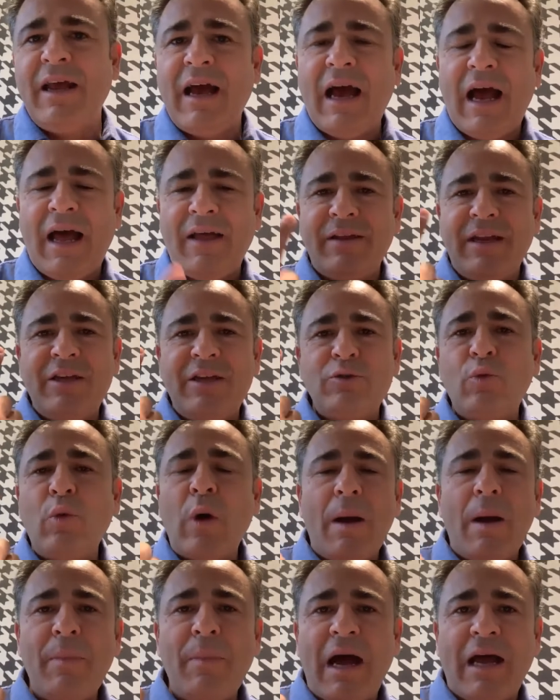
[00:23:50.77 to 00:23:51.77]
and there is
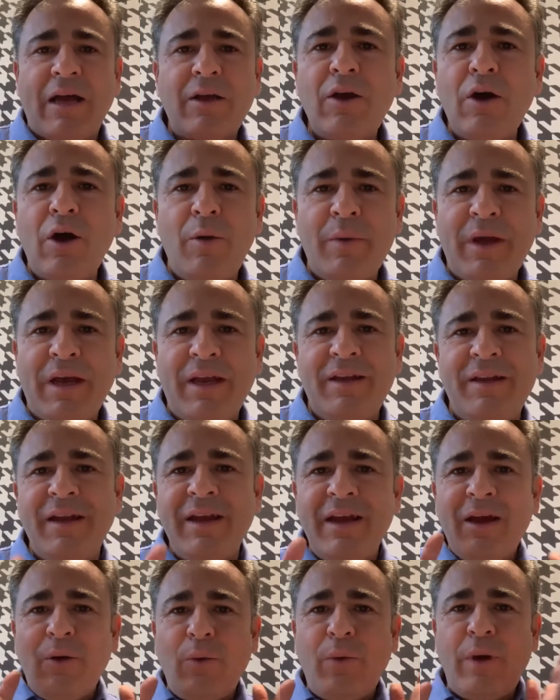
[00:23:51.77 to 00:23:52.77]
one bad comment,
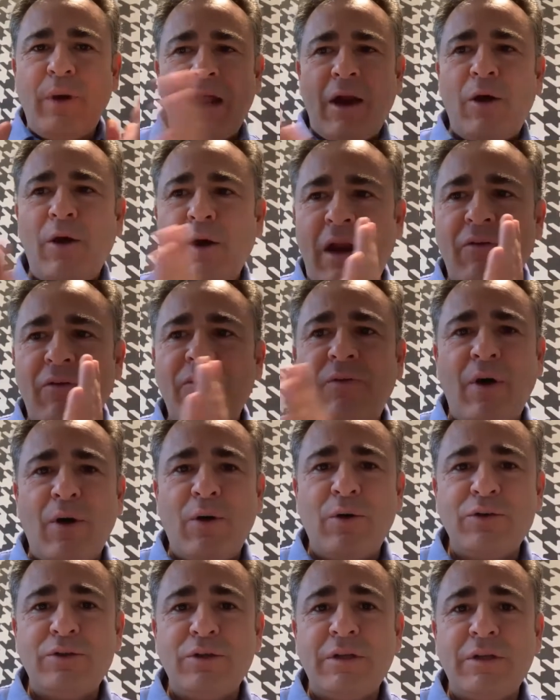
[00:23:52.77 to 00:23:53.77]
we are going to
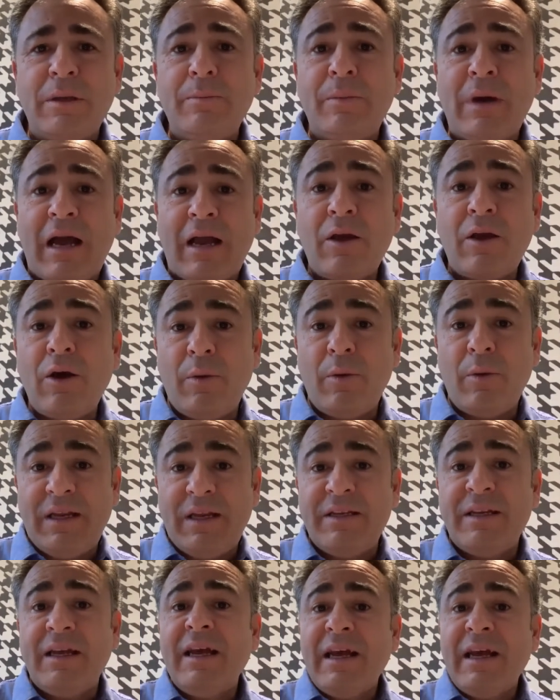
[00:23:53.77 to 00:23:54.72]
focus on the bad comment. Yeah.